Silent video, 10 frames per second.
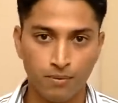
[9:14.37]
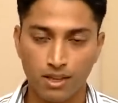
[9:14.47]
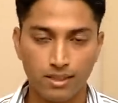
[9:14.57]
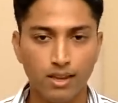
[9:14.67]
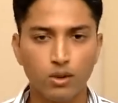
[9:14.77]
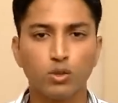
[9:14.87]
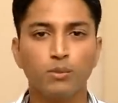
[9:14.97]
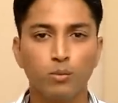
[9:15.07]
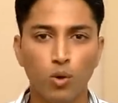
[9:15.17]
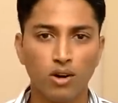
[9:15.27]
And then you should
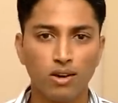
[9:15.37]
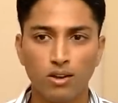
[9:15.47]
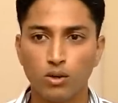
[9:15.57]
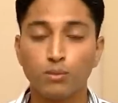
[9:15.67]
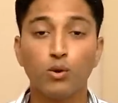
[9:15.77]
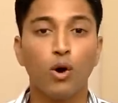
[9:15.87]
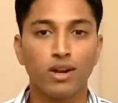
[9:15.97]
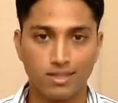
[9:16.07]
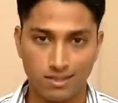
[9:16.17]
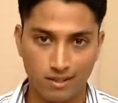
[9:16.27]
be bold, you should be
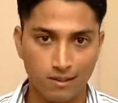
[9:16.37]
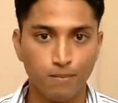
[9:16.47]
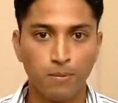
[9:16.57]
honest.